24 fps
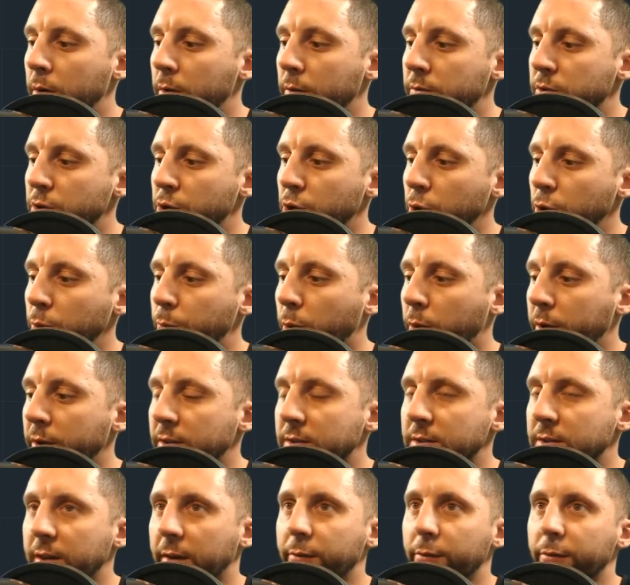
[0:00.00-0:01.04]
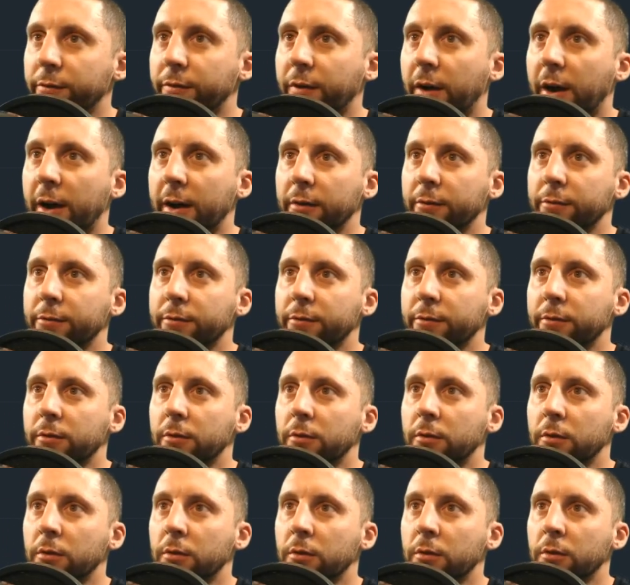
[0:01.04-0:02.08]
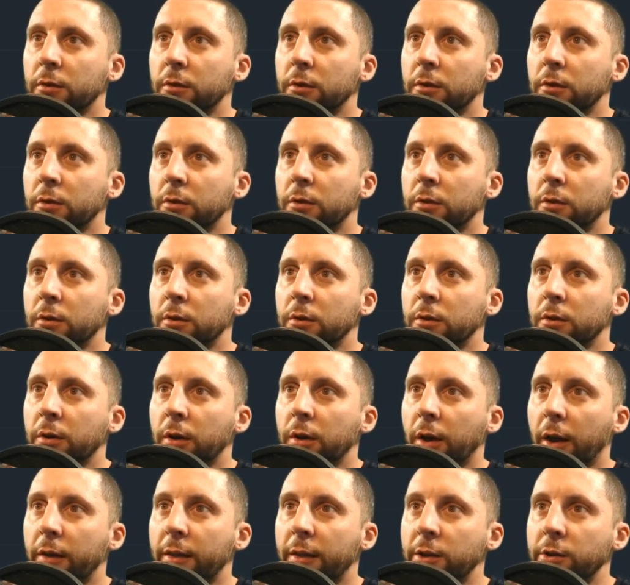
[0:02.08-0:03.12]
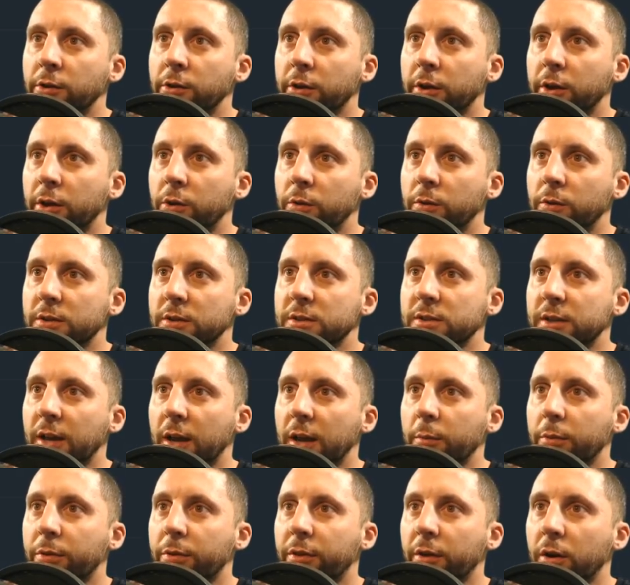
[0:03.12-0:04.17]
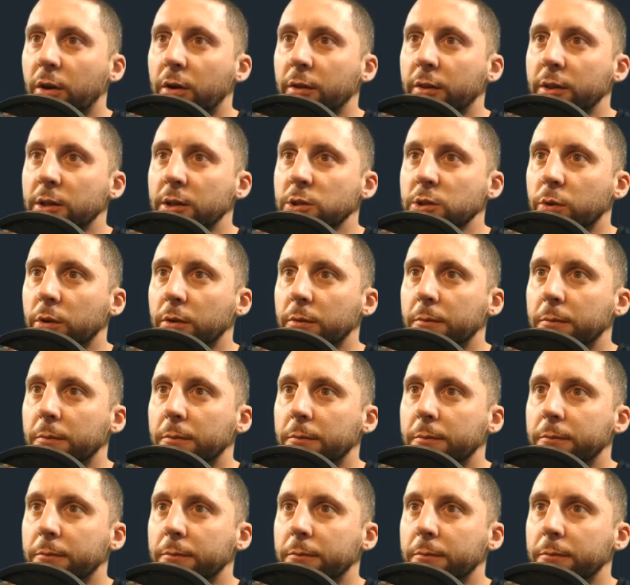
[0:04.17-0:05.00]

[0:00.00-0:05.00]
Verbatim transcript: 2.75, and then you're going to do the same thing on this one.